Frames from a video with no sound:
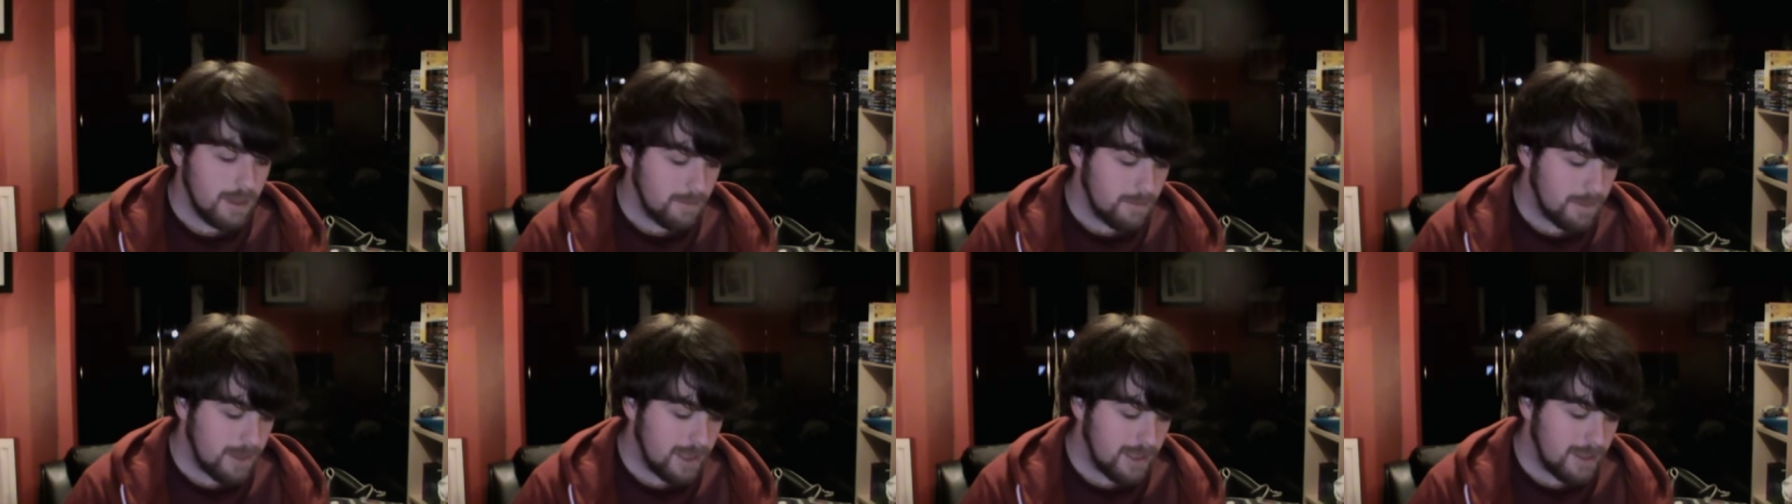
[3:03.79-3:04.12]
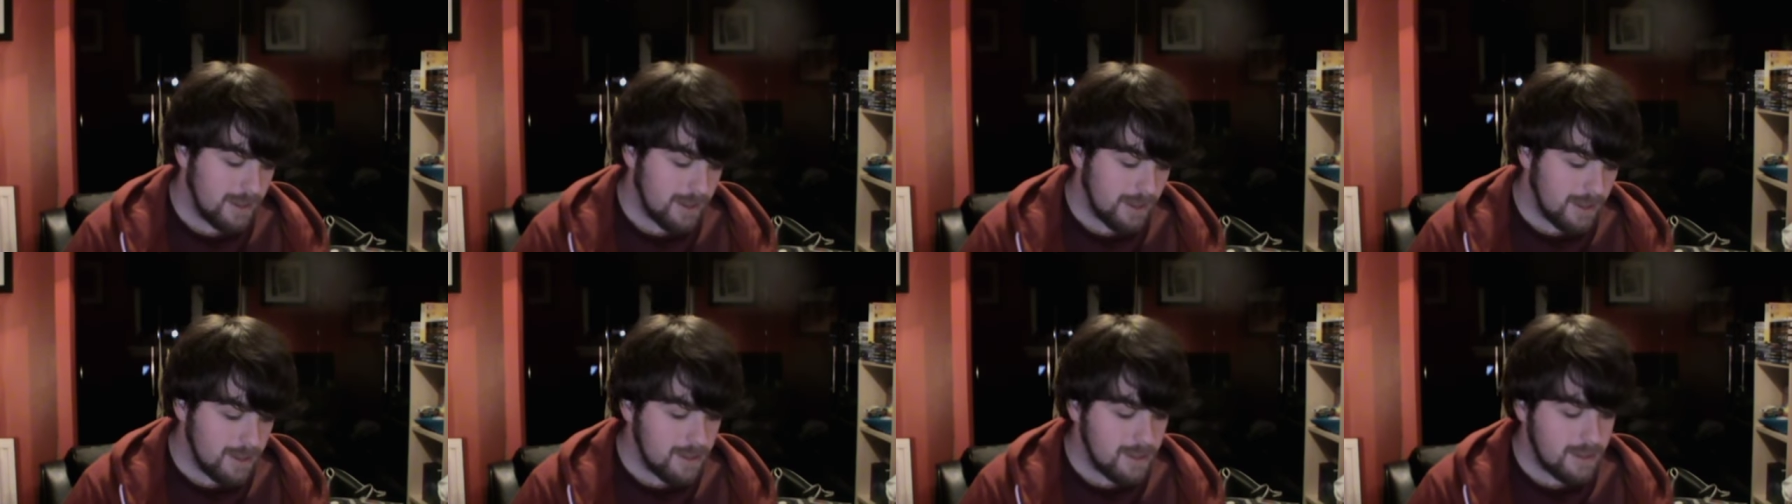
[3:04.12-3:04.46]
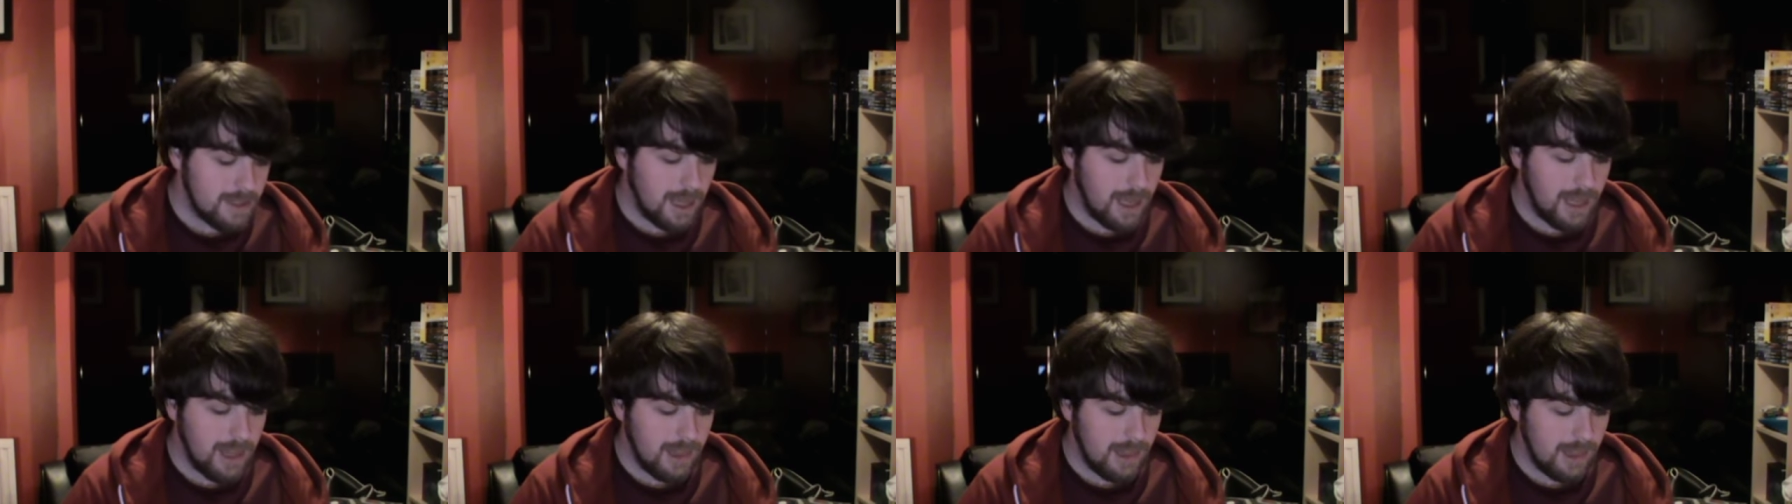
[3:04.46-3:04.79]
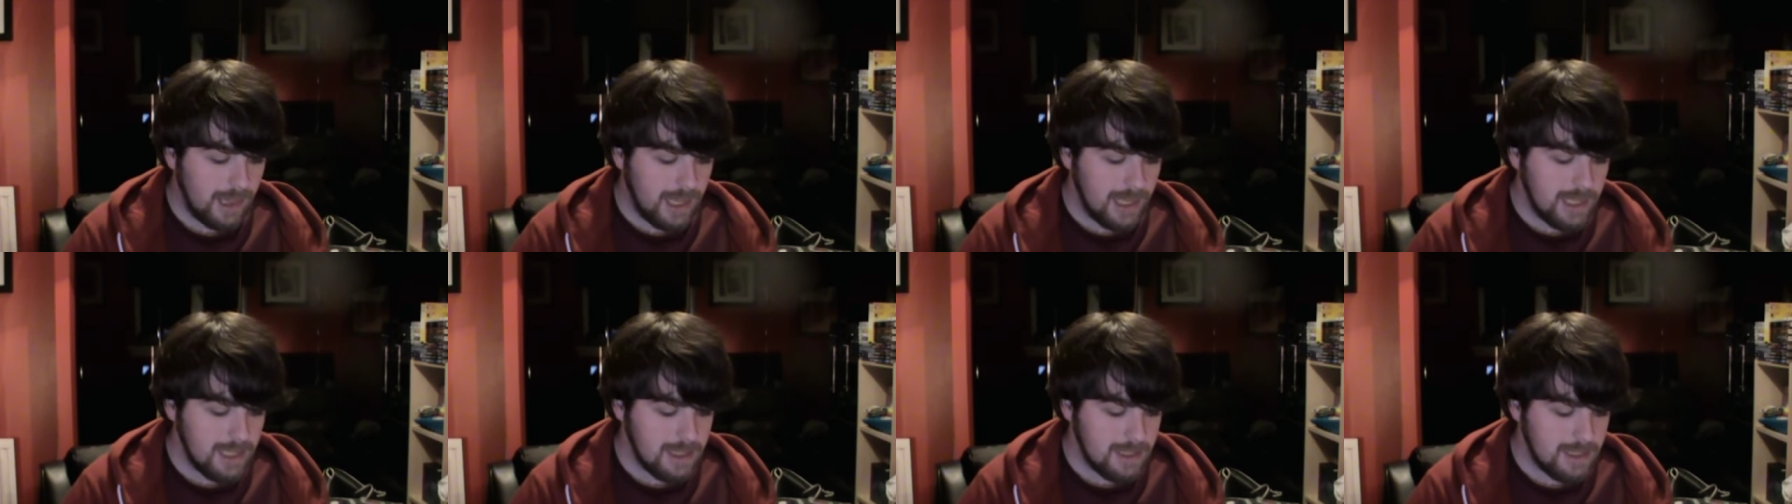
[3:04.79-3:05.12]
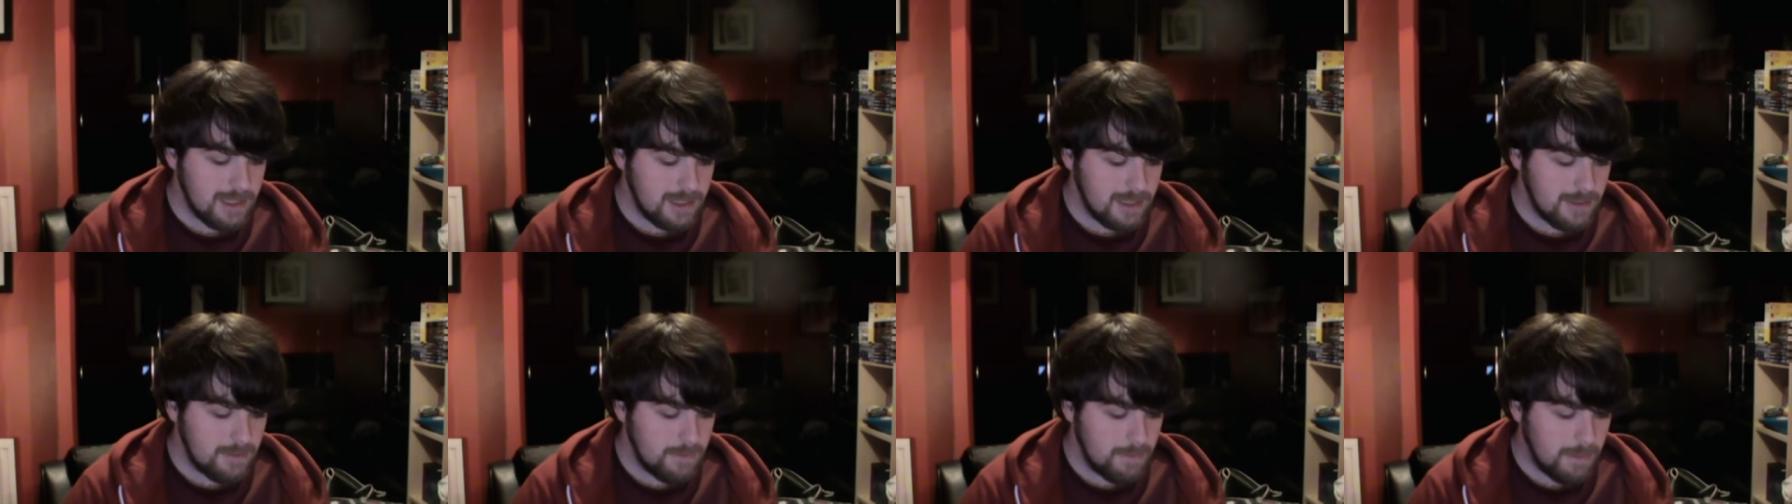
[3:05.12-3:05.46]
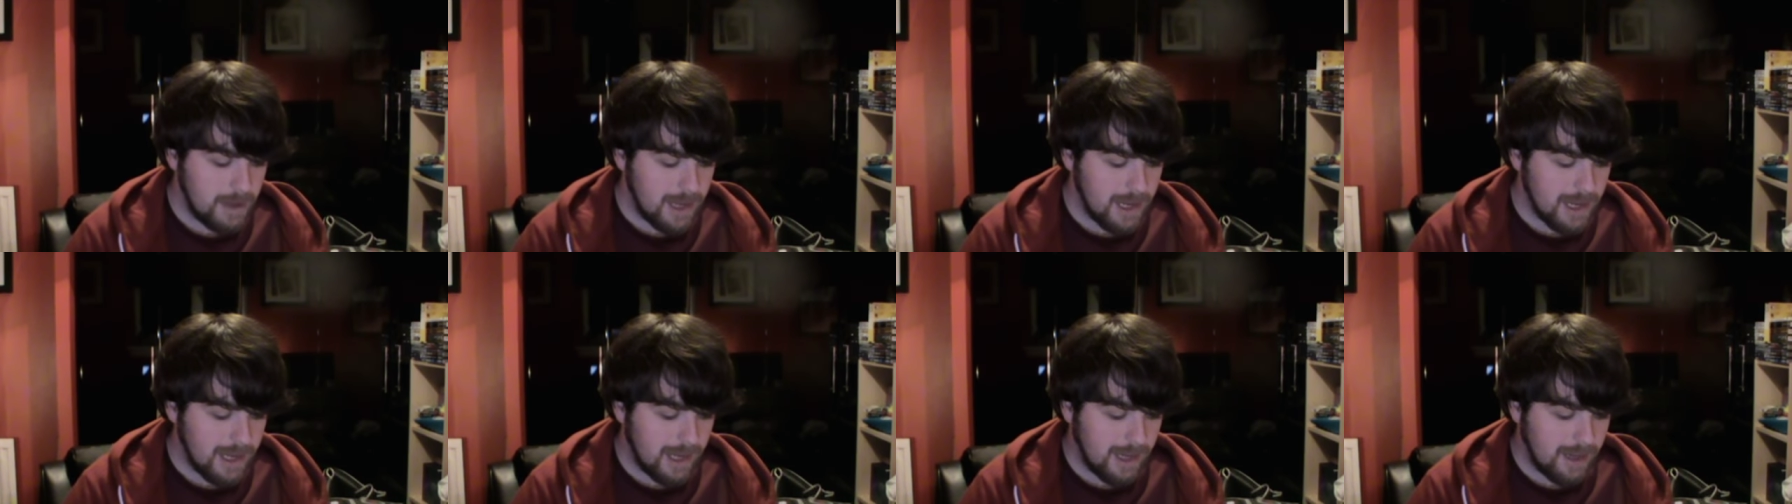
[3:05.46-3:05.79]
but it does say let's make